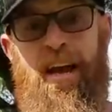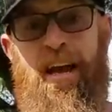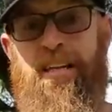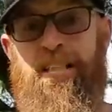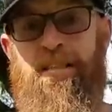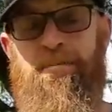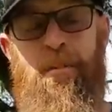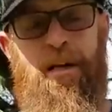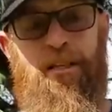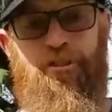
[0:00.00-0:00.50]

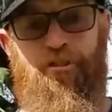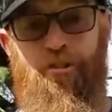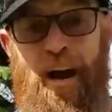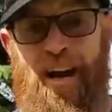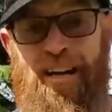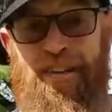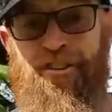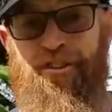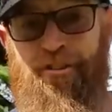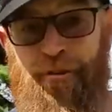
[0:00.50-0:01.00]
It's my
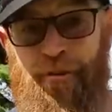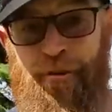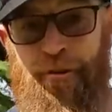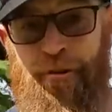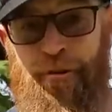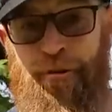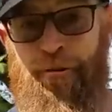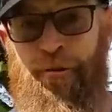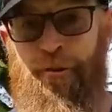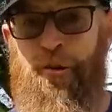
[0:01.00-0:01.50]
tried and
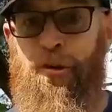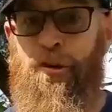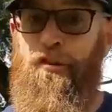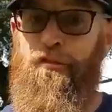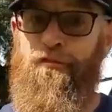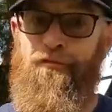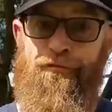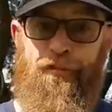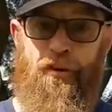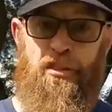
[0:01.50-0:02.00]
true
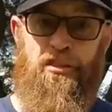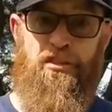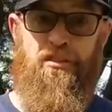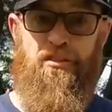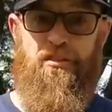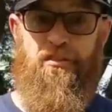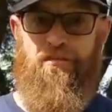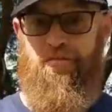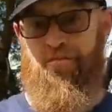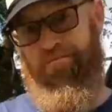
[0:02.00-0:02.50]
foot
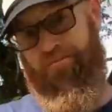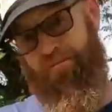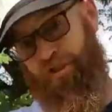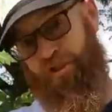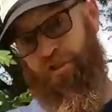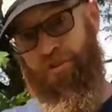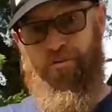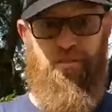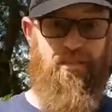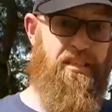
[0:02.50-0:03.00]

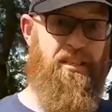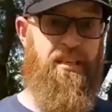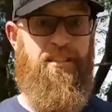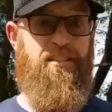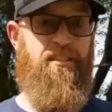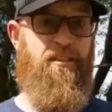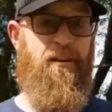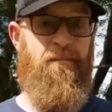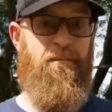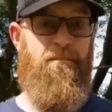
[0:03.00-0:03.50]
shoe
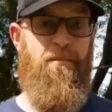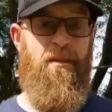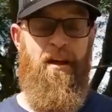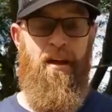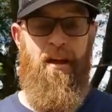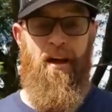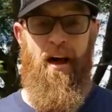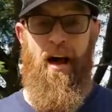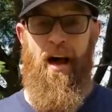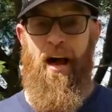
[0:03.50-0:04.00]
system.
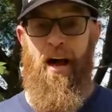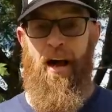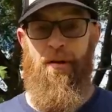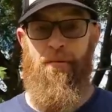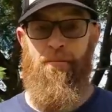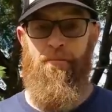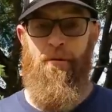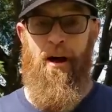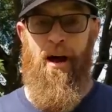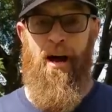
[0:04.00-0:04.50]
I
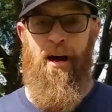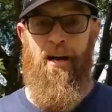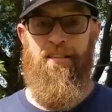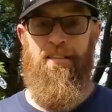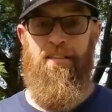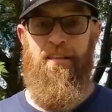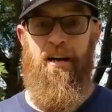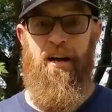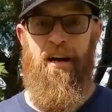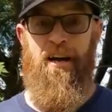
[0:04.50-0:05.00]

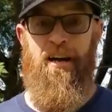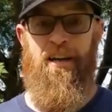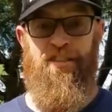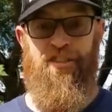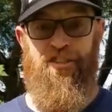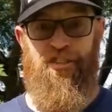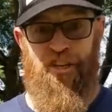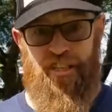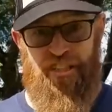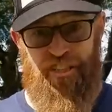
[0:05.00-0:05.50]
rocked
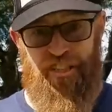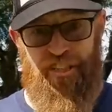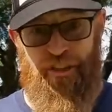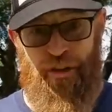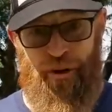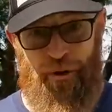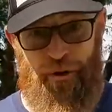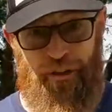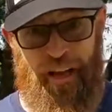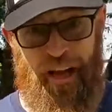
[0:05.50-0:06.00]
Injinji
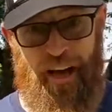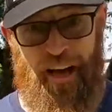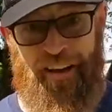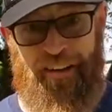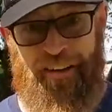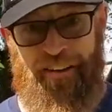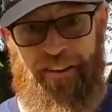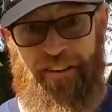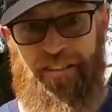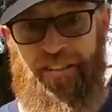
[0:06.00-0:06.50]
toe
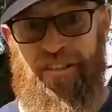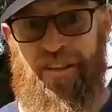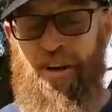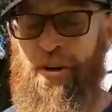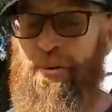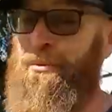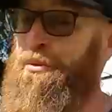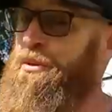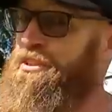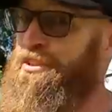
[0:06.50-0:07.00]
liners
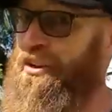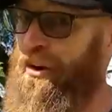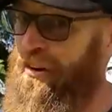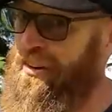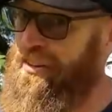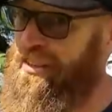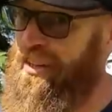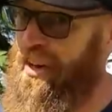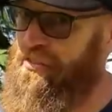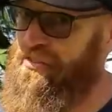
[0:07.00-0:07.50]
with
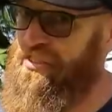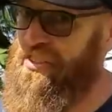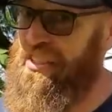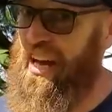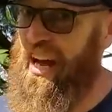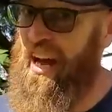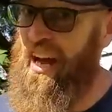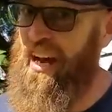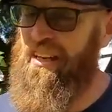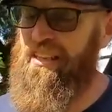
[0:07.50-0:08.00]
Darn Tough
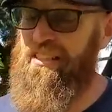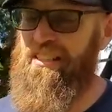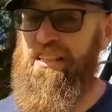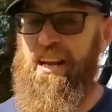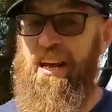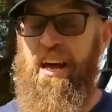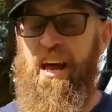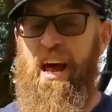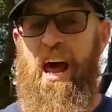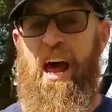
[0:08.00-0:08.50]
socks
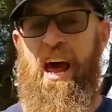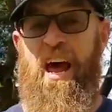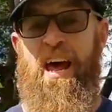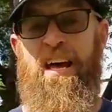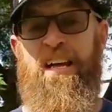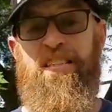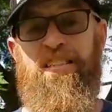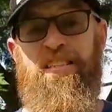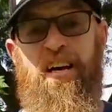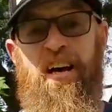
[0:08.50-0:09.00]

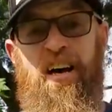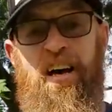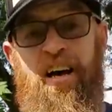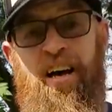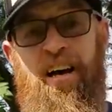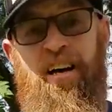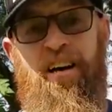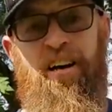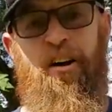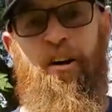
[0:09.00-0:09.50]
and
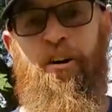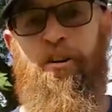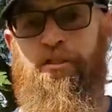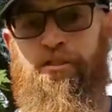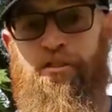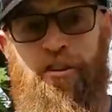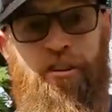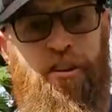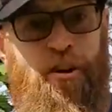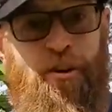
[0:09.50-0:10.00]

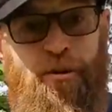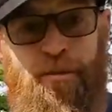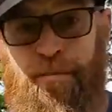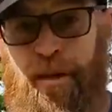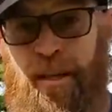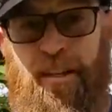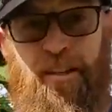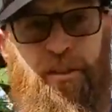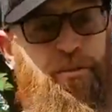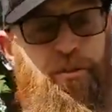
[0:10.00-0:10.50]
Altra Lone
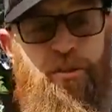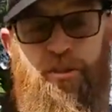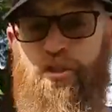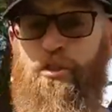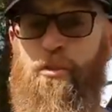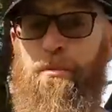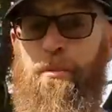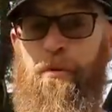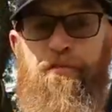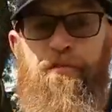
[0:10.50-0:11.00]
Peaks with
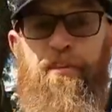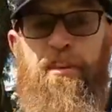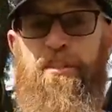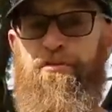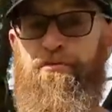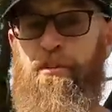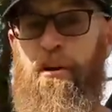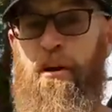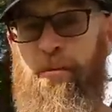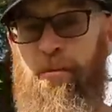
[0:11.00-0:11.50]
Super Feet
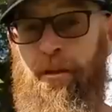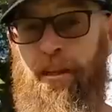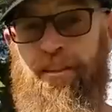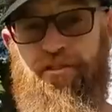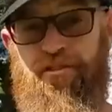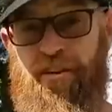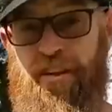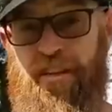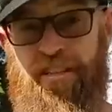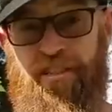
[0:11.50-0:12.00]

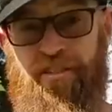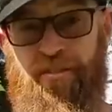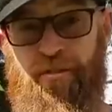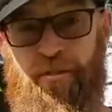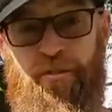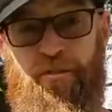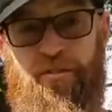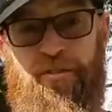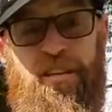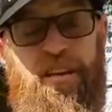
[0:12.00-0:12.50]
Trailblazer
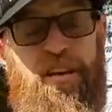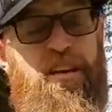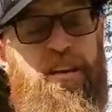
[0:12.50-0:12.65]
insoles.